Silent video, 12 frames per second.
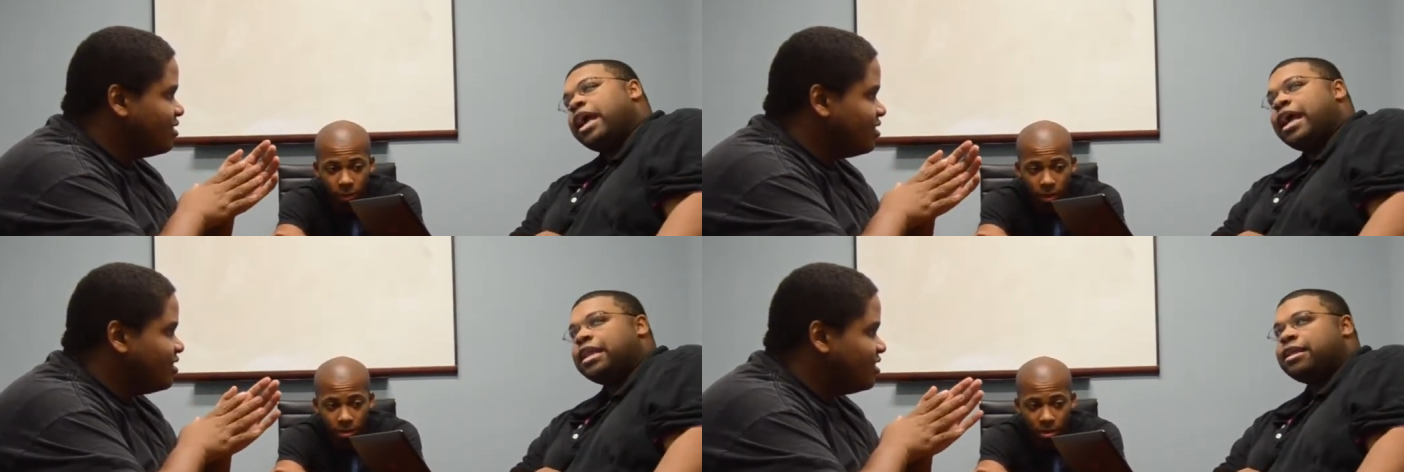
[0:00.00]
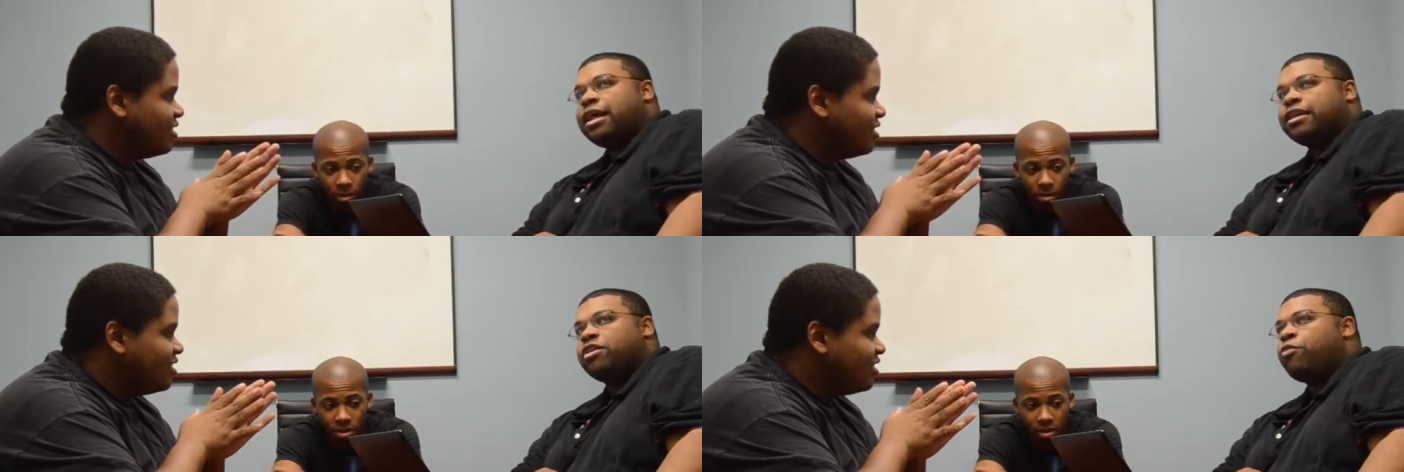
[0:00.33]
Speaker 1: And
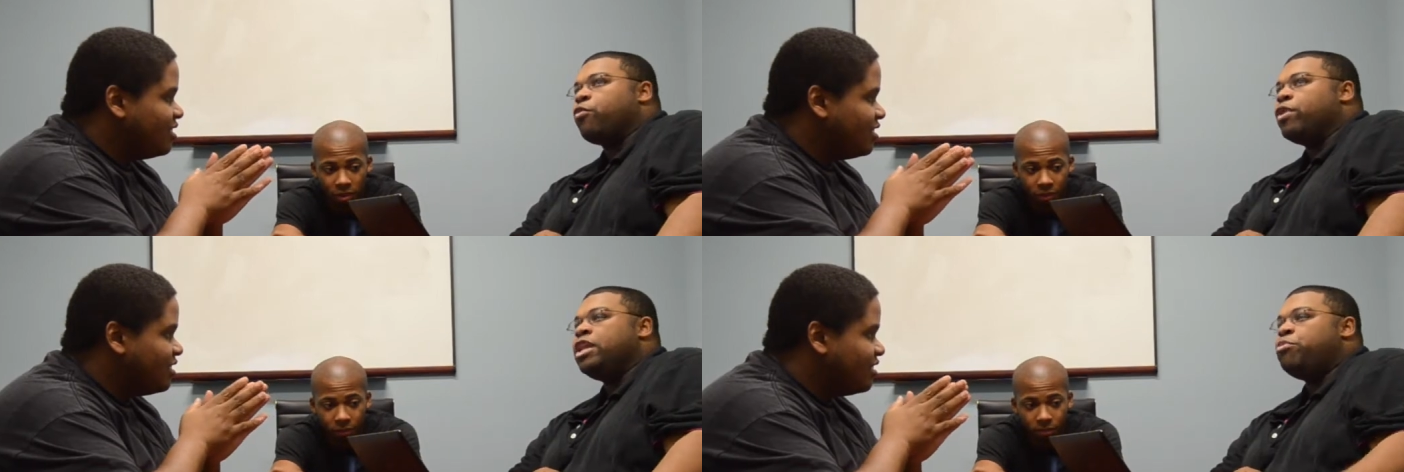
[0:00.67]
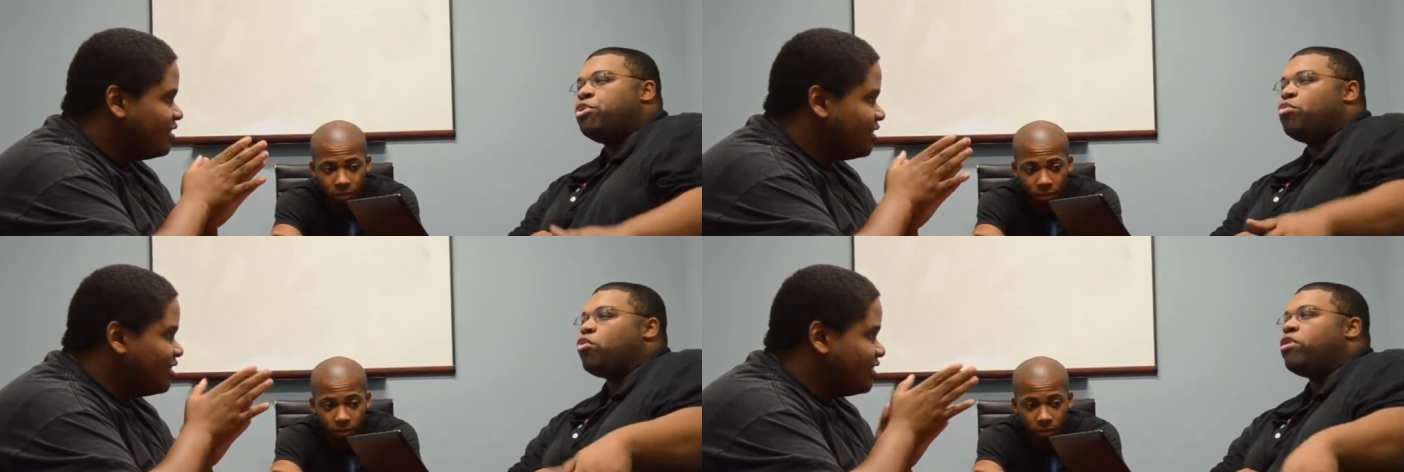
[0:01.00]
like they're really
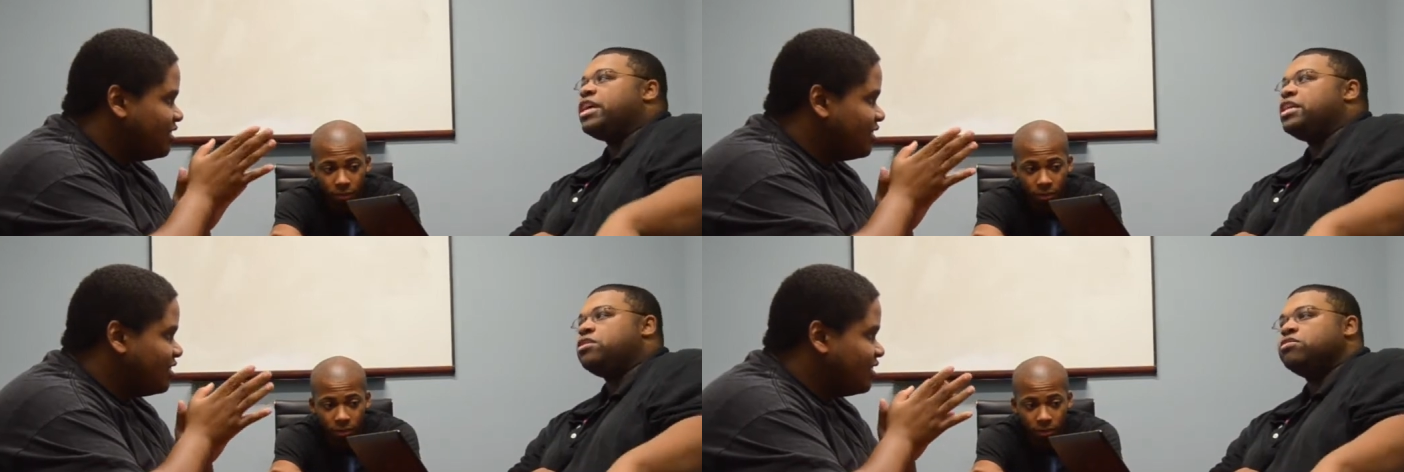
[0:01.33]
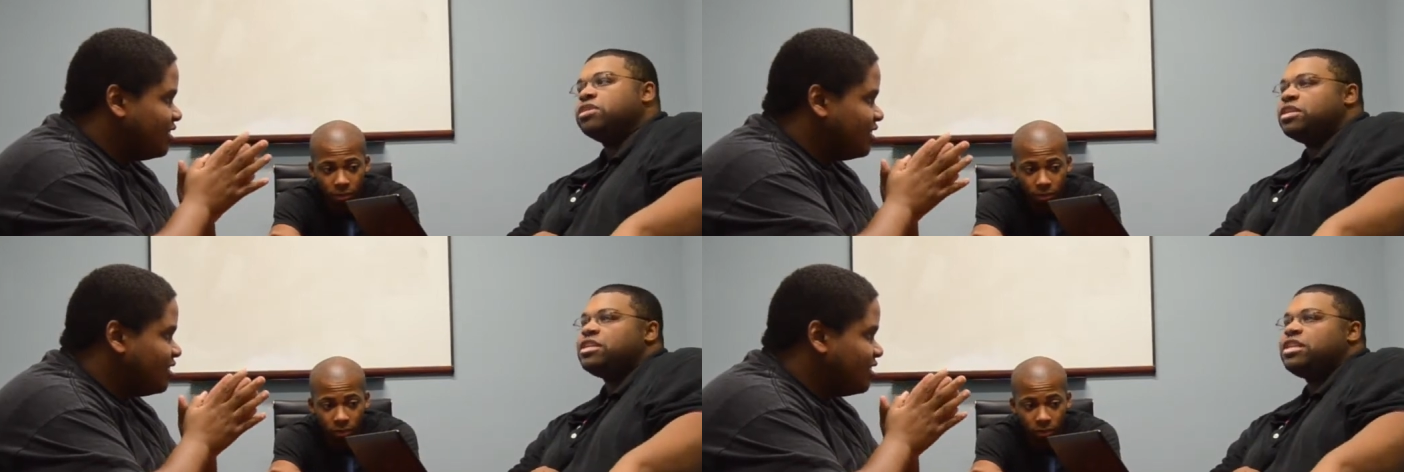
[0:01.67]
putting work into
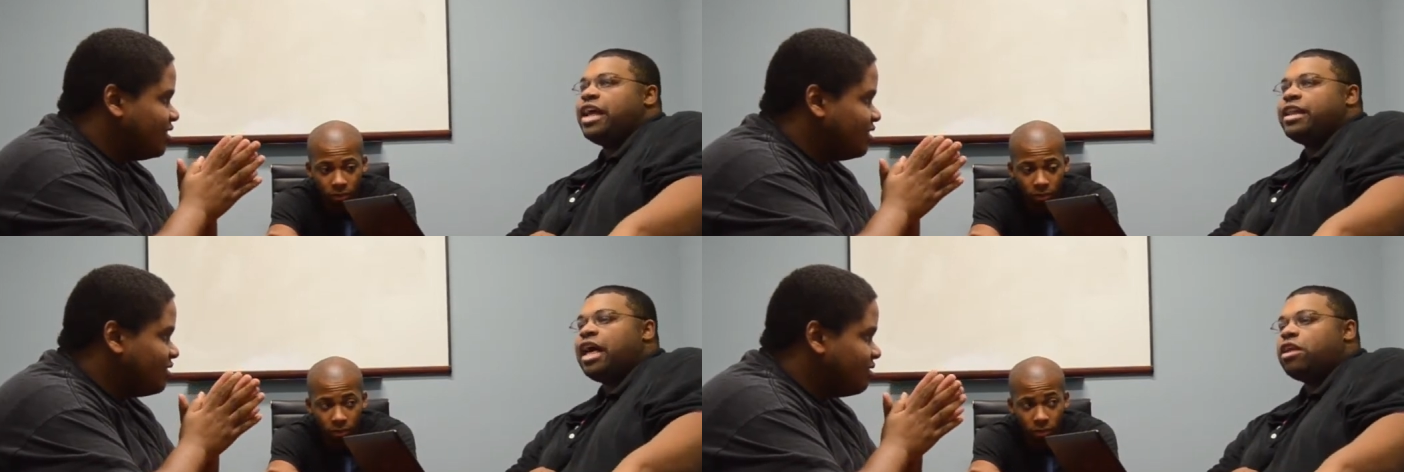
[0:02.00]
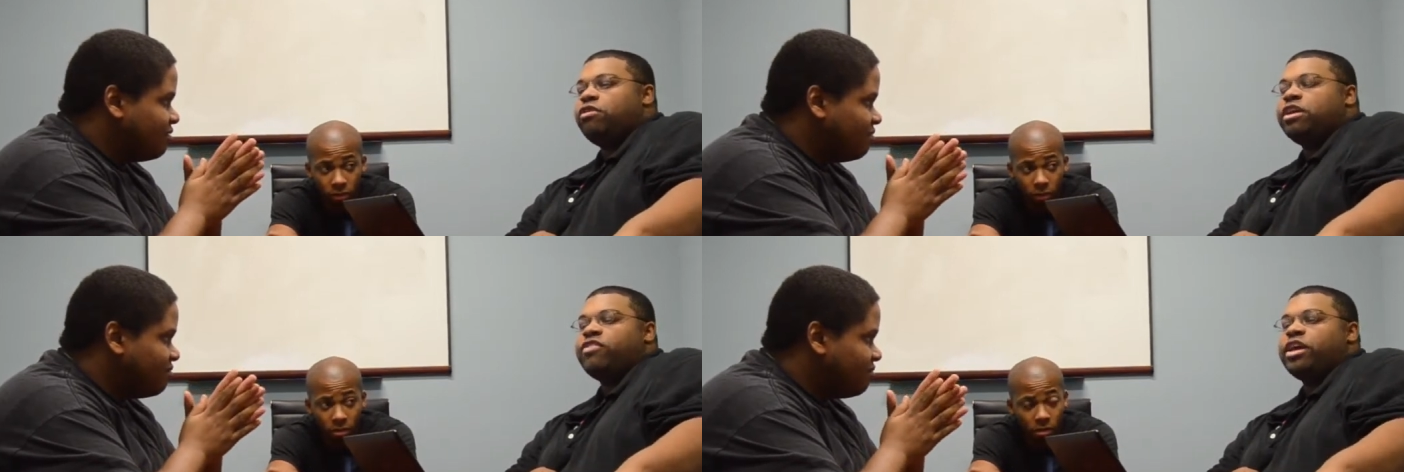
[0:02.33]
because it's like not
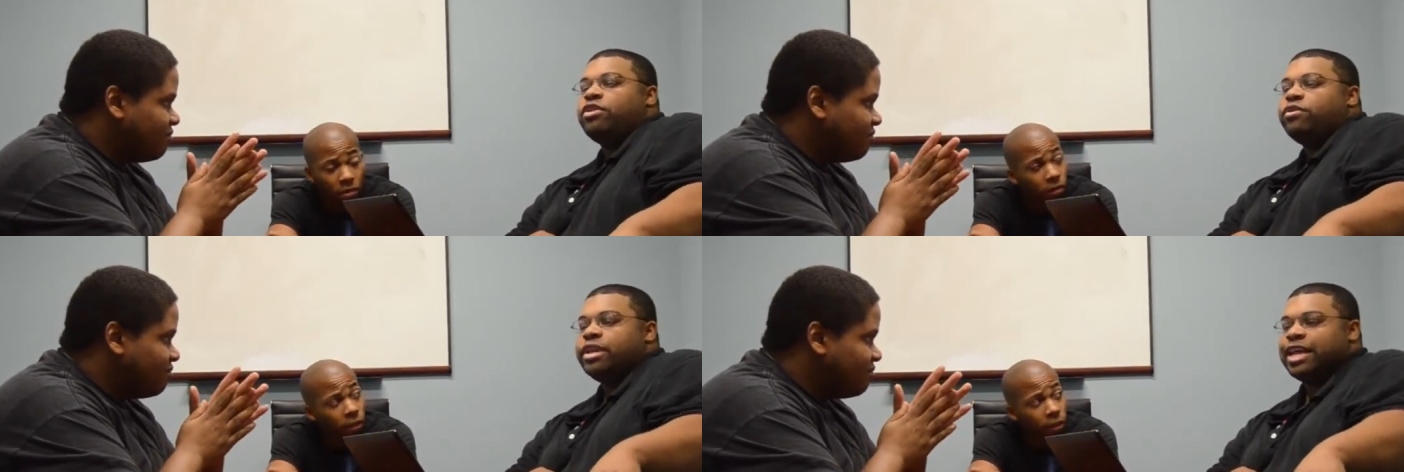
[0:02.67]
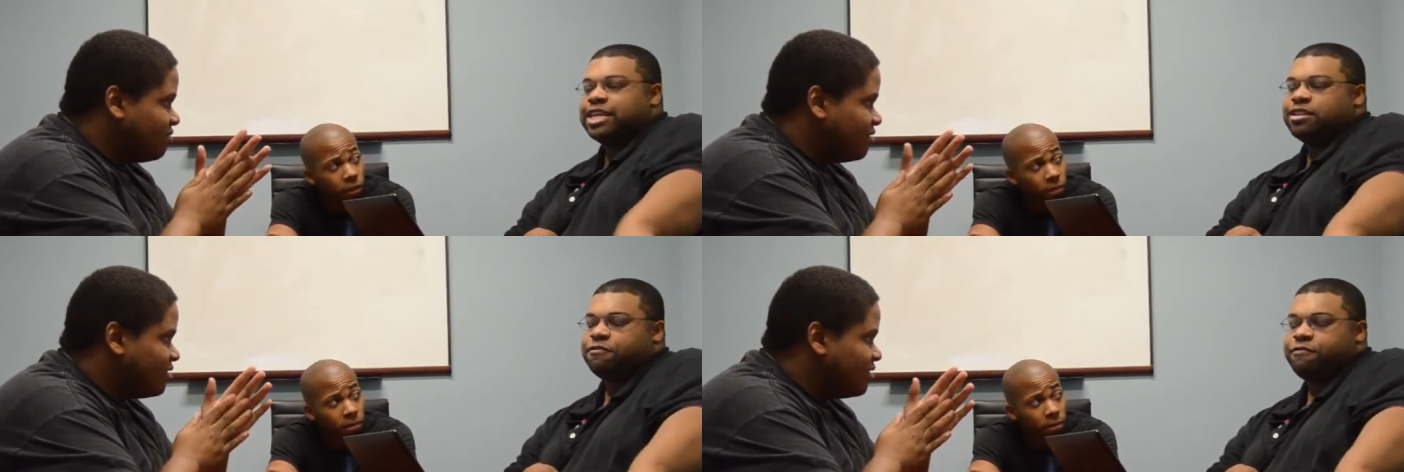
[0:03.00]
only are they doing
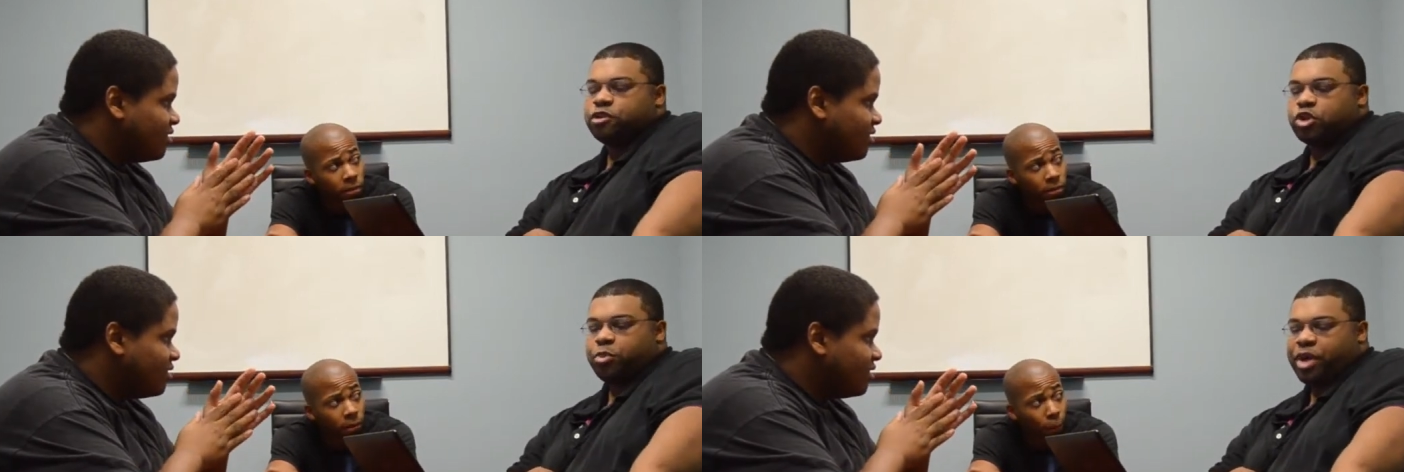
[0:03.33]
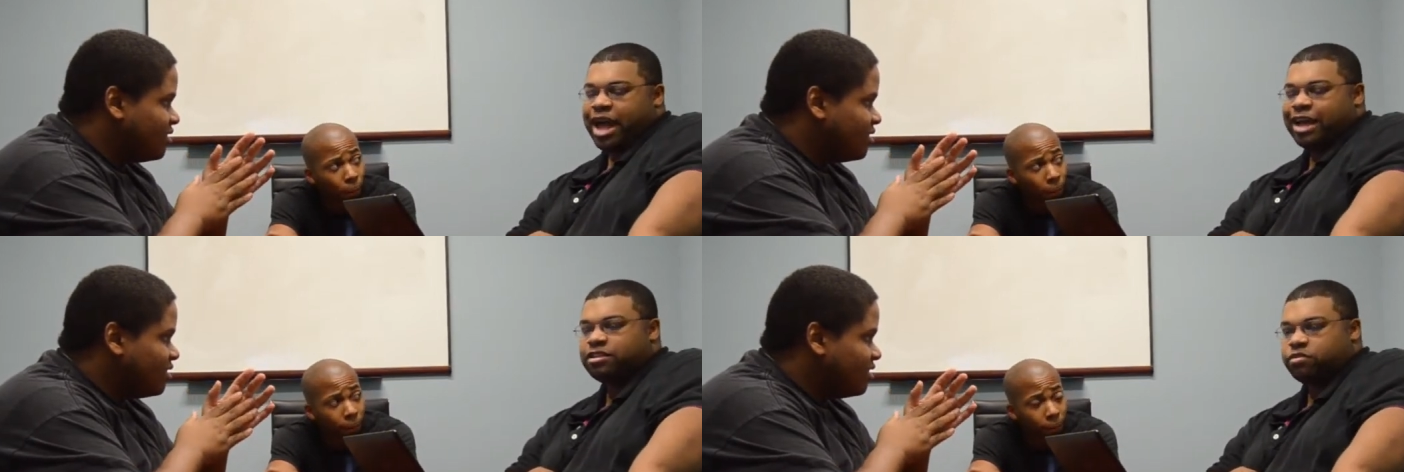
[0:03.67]
Days of Future Past,